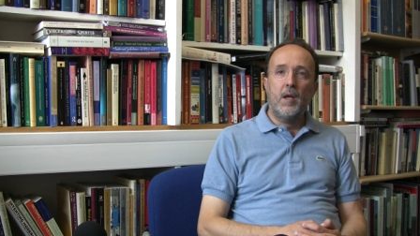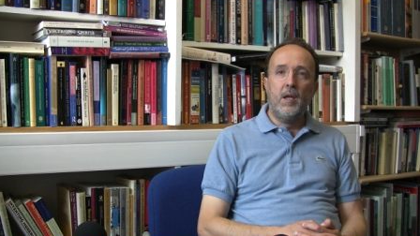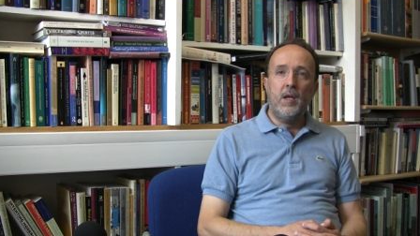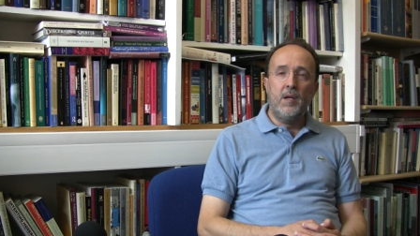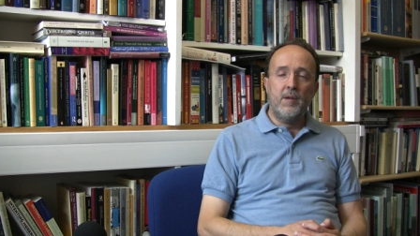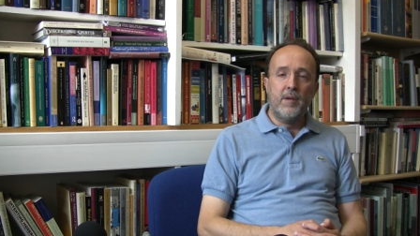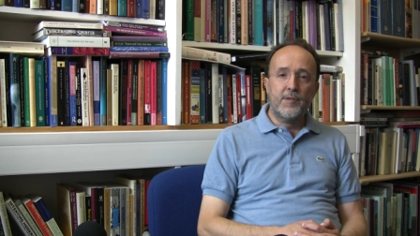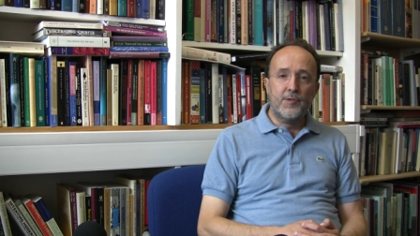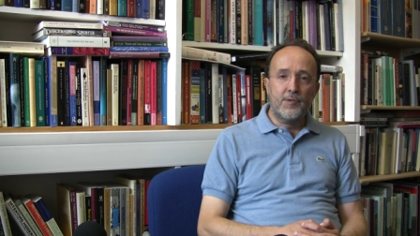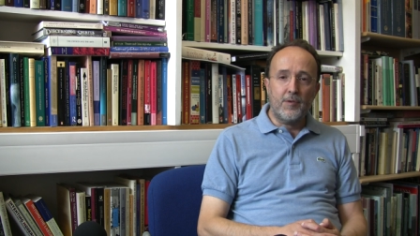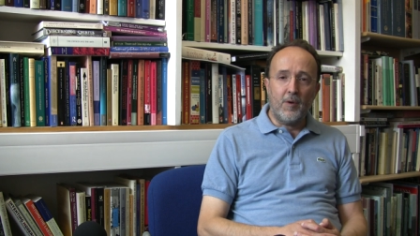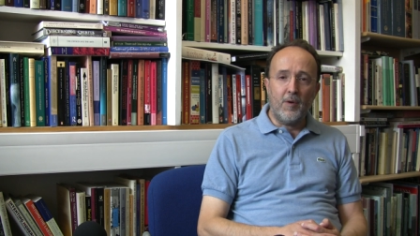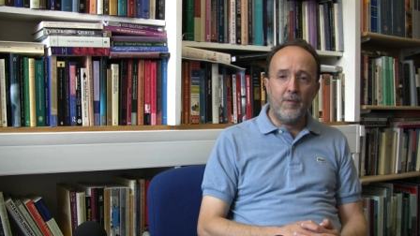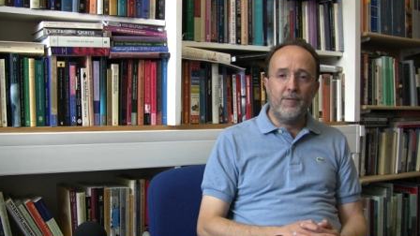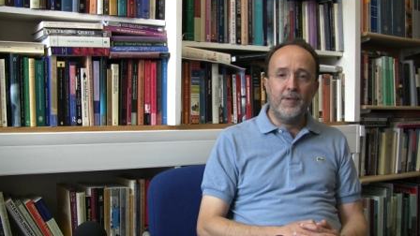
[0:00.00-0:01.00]
in
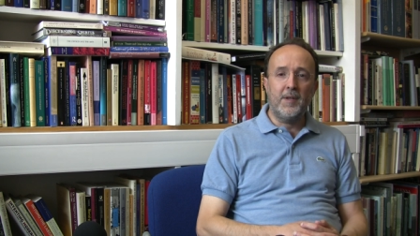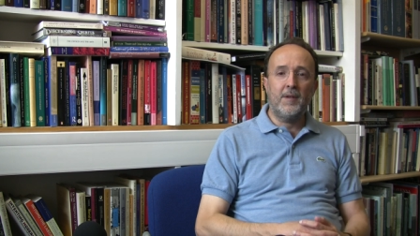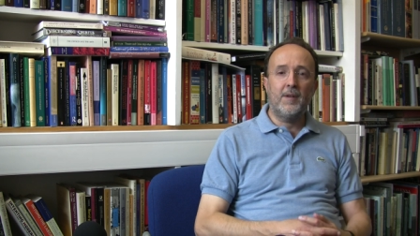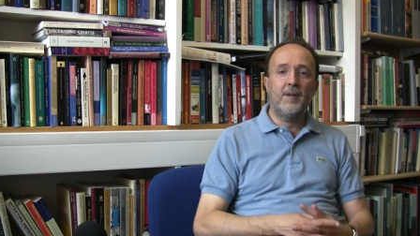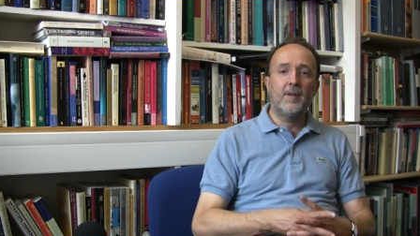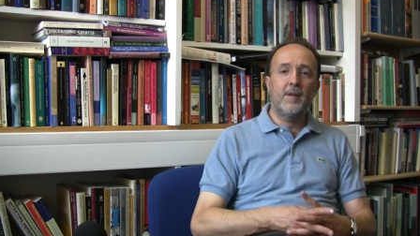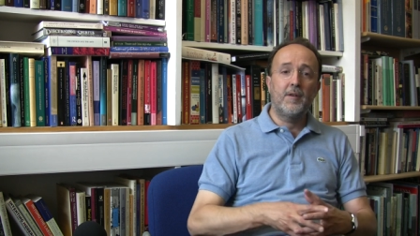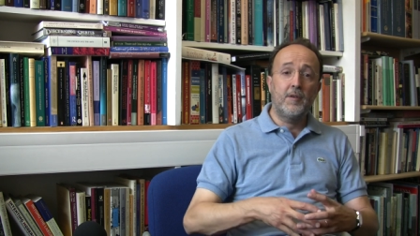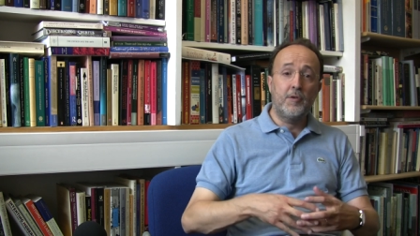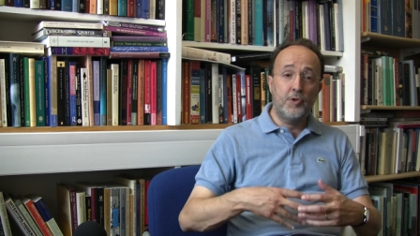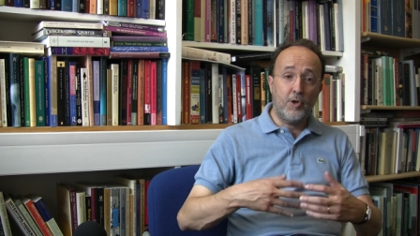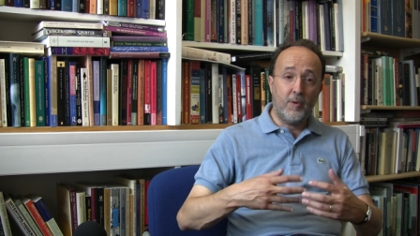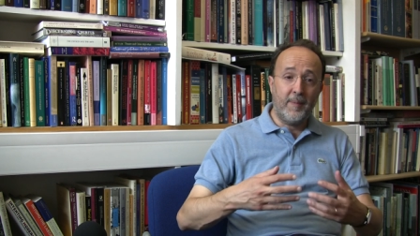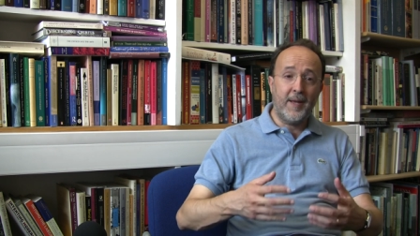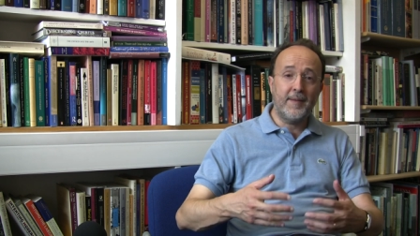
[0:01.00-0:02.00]
solving
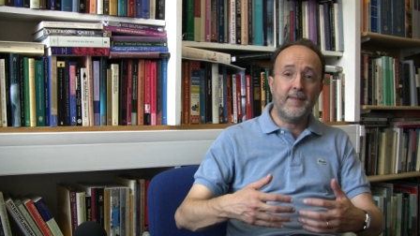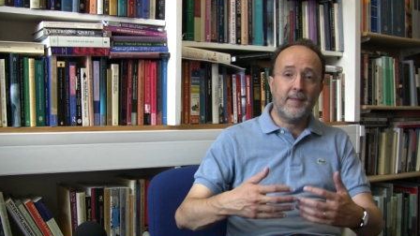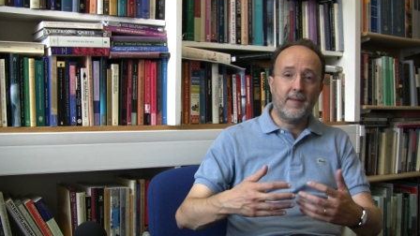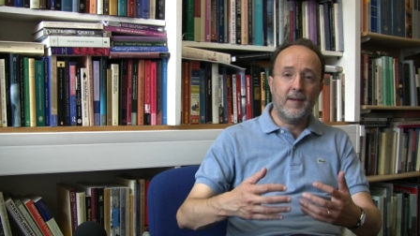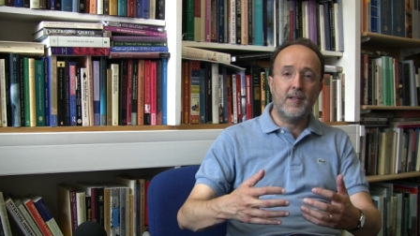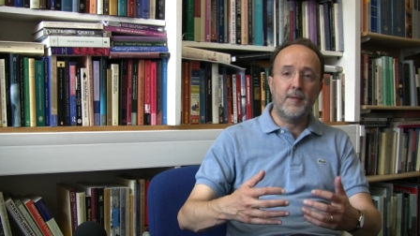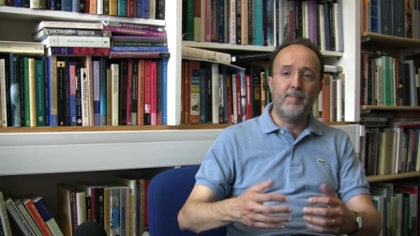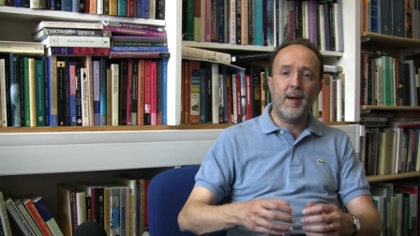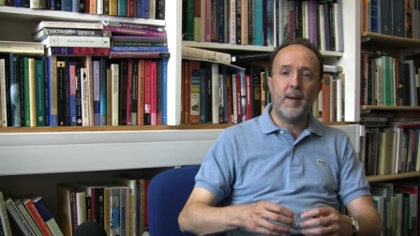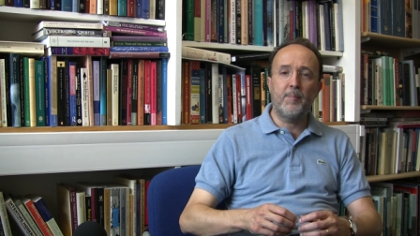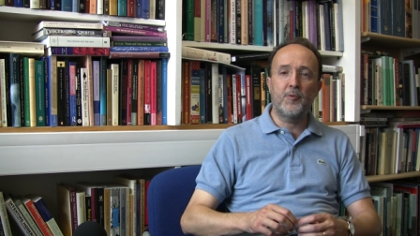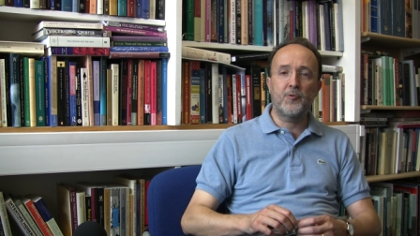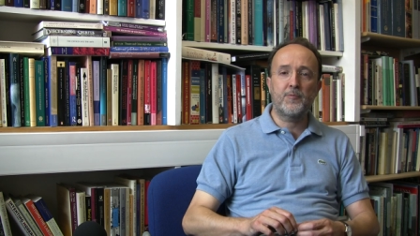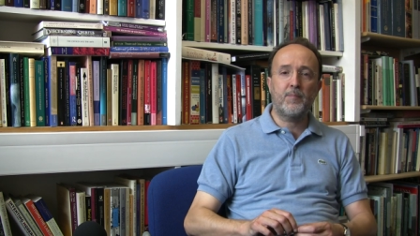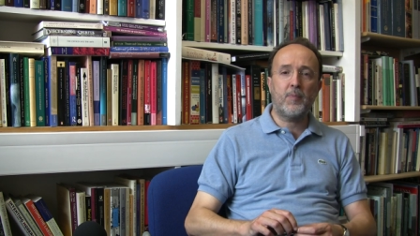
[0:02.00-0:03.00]
geometrically
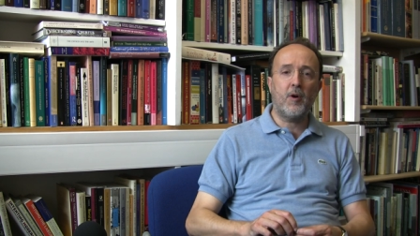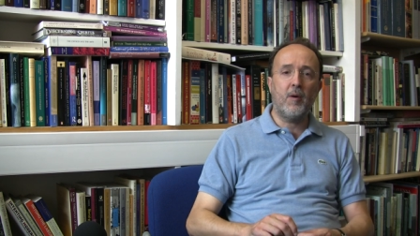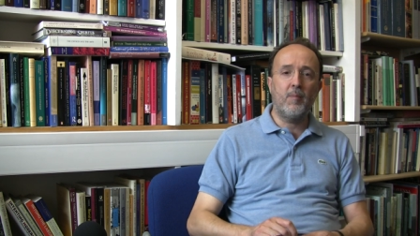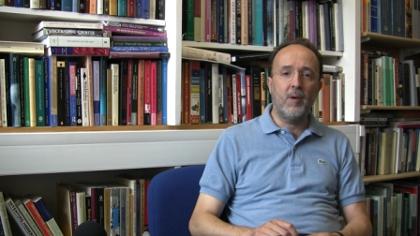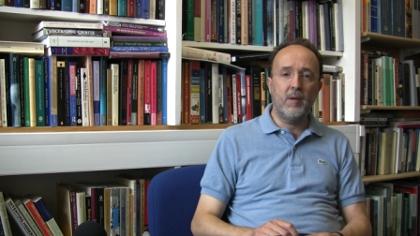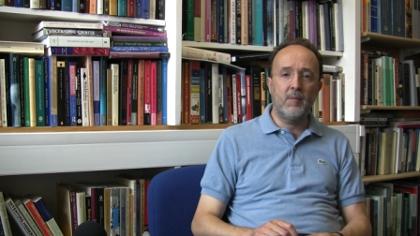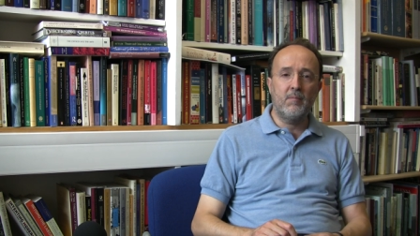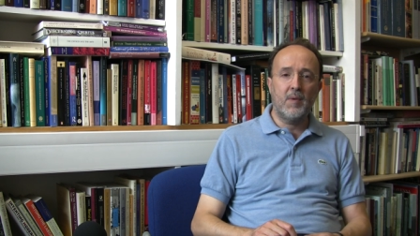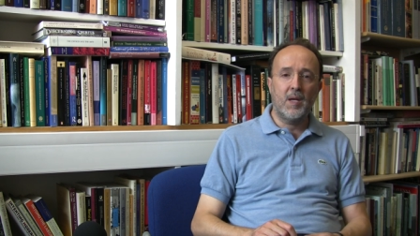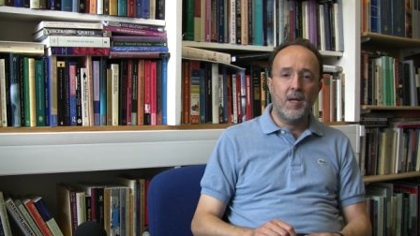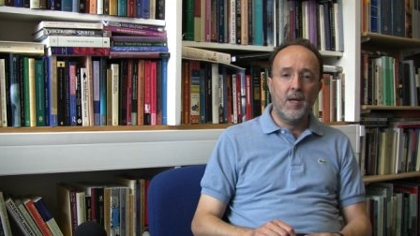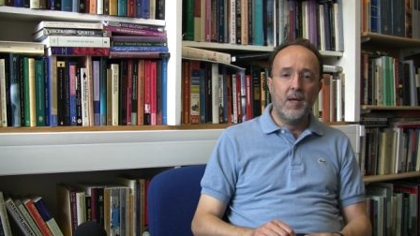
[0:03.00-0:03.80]
Pappus problem,